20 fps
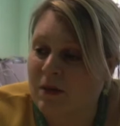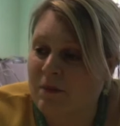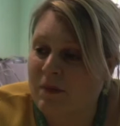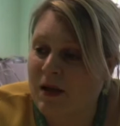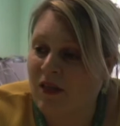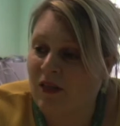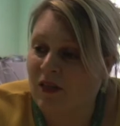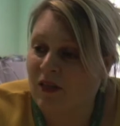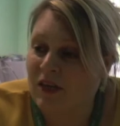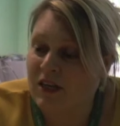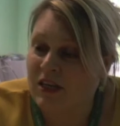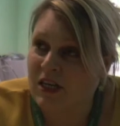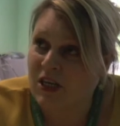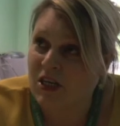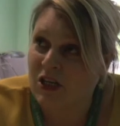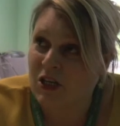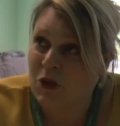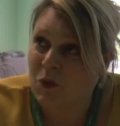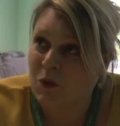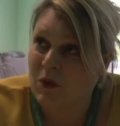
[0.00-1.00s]
health
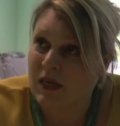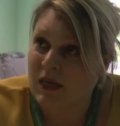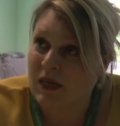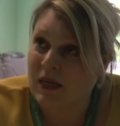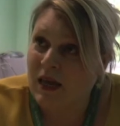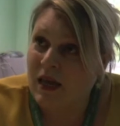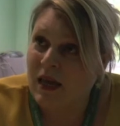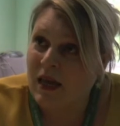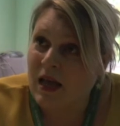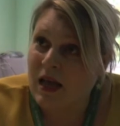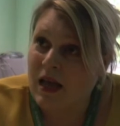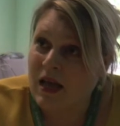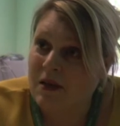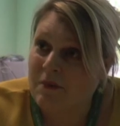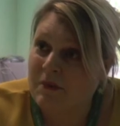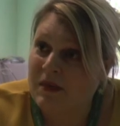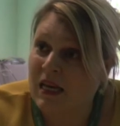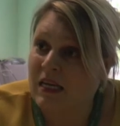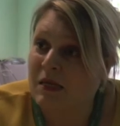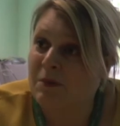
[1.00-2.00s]
conditions, we
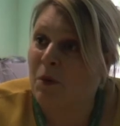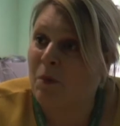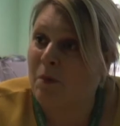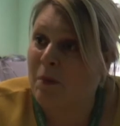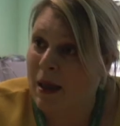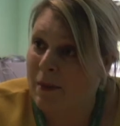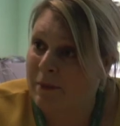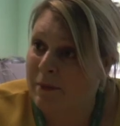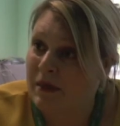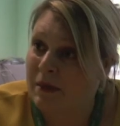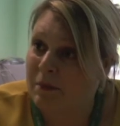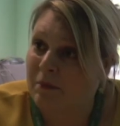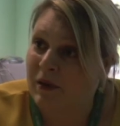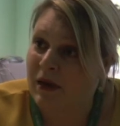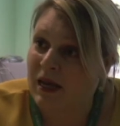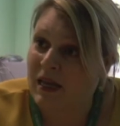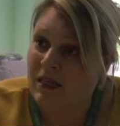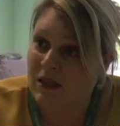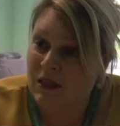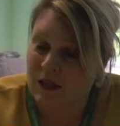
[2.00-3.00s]
tend to put PEPs in
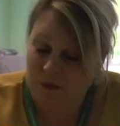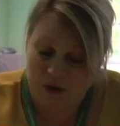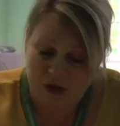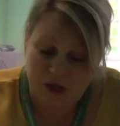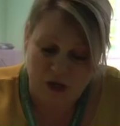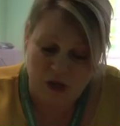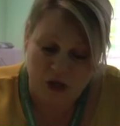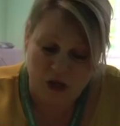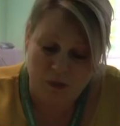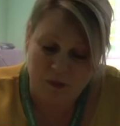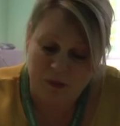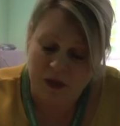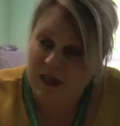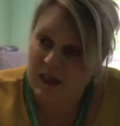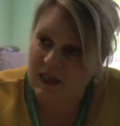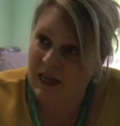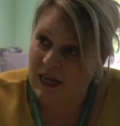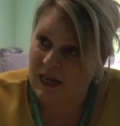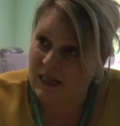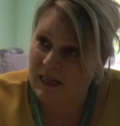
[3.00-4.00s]
place, which are those
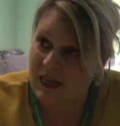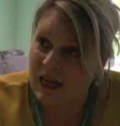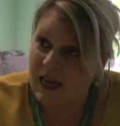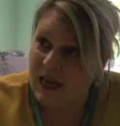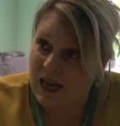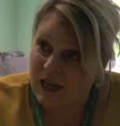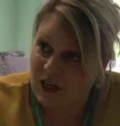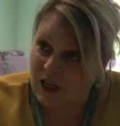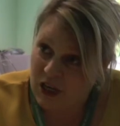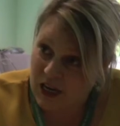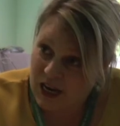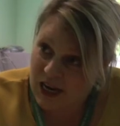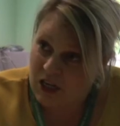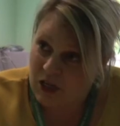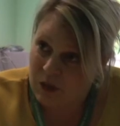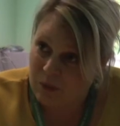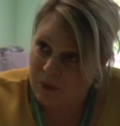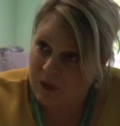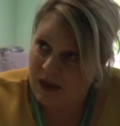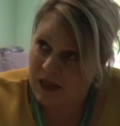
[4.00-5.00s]
personalised
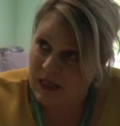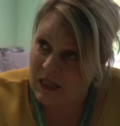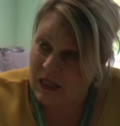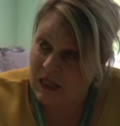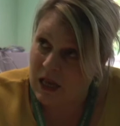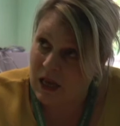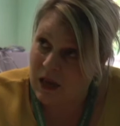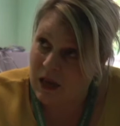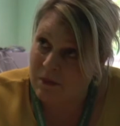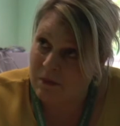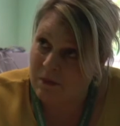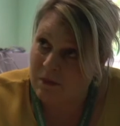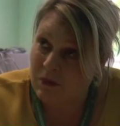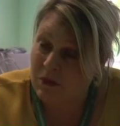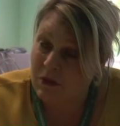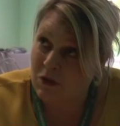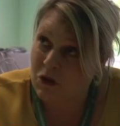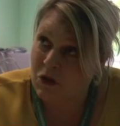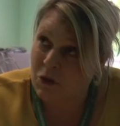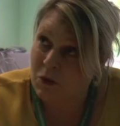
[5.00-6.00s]
education plans,
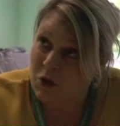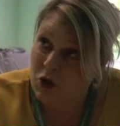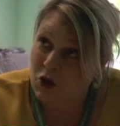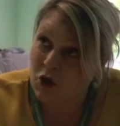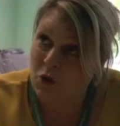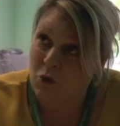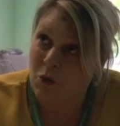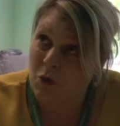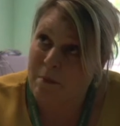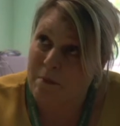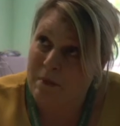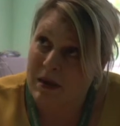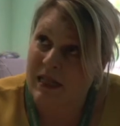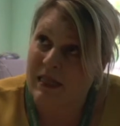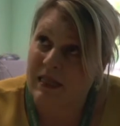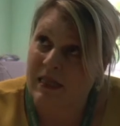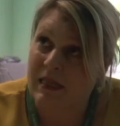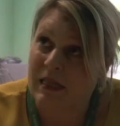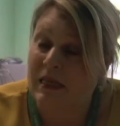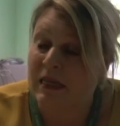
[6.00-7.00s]
to ensure that we're
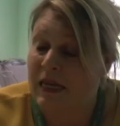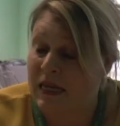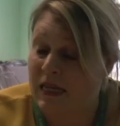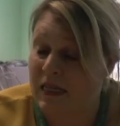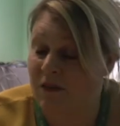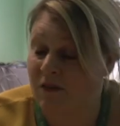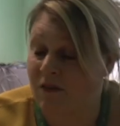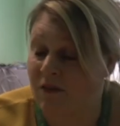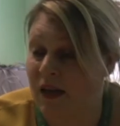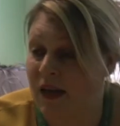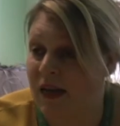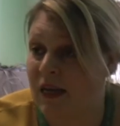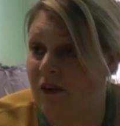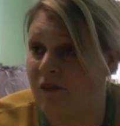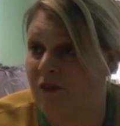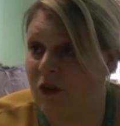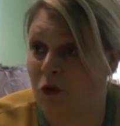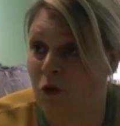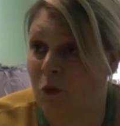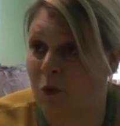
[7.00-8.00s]
meeting the needs of that
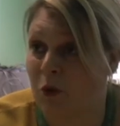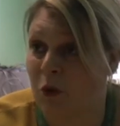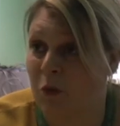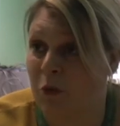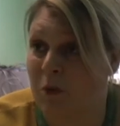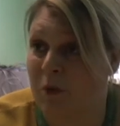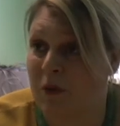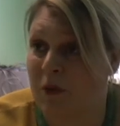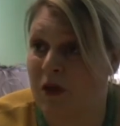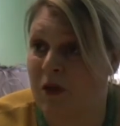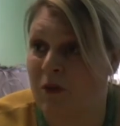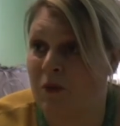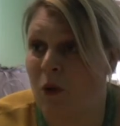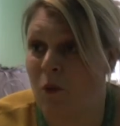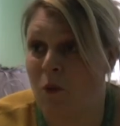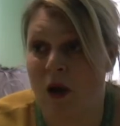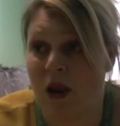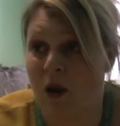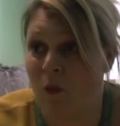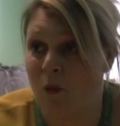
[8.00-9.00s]
individual pupil, because we're
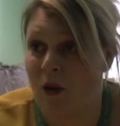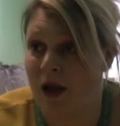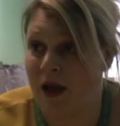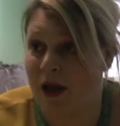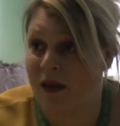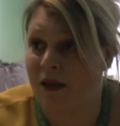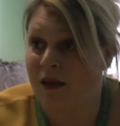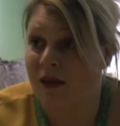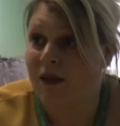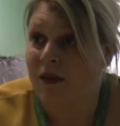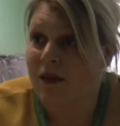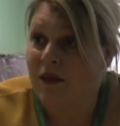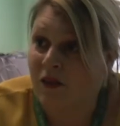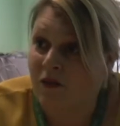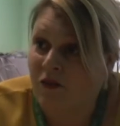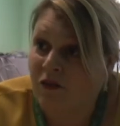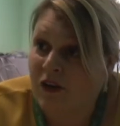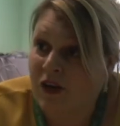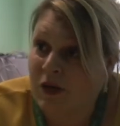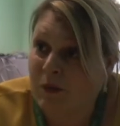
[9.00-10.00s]
well aware that
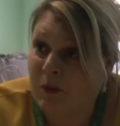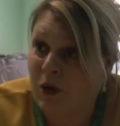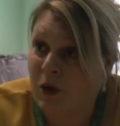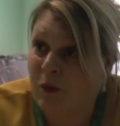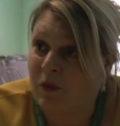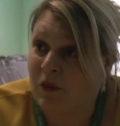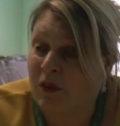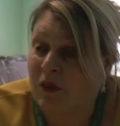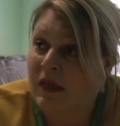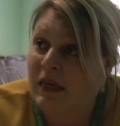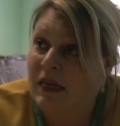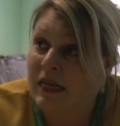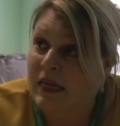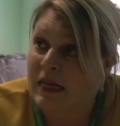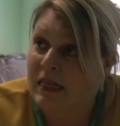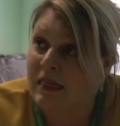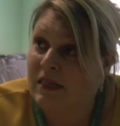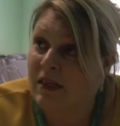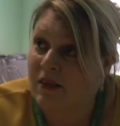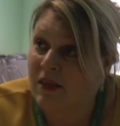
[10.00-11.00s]
for each pupil, the
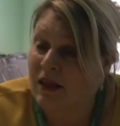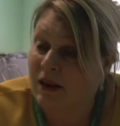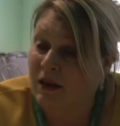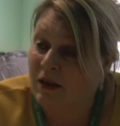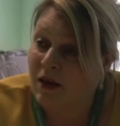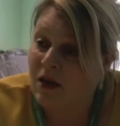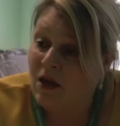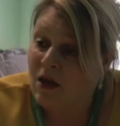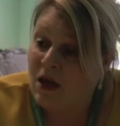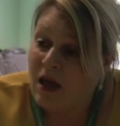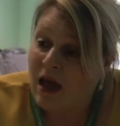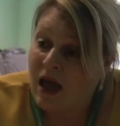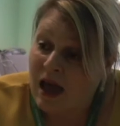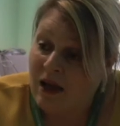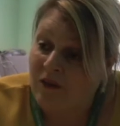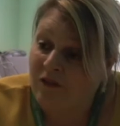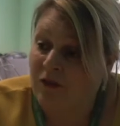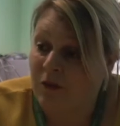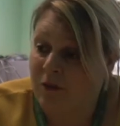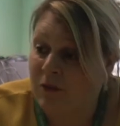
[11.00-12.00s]
needs that they'll
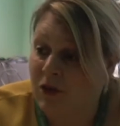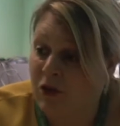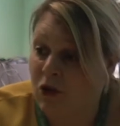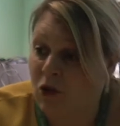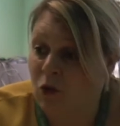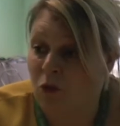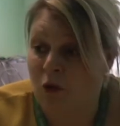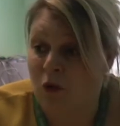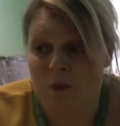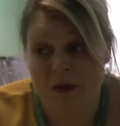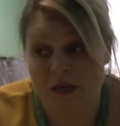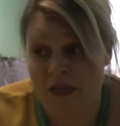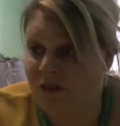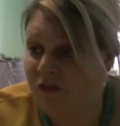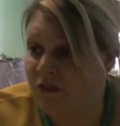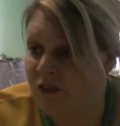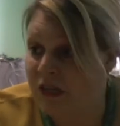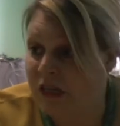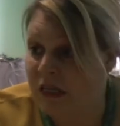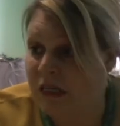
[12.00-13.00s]
have from the school will be
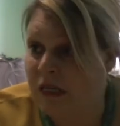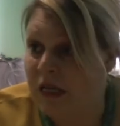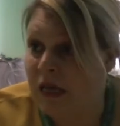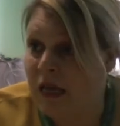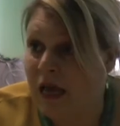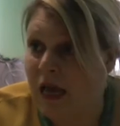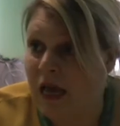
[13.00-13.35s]
different.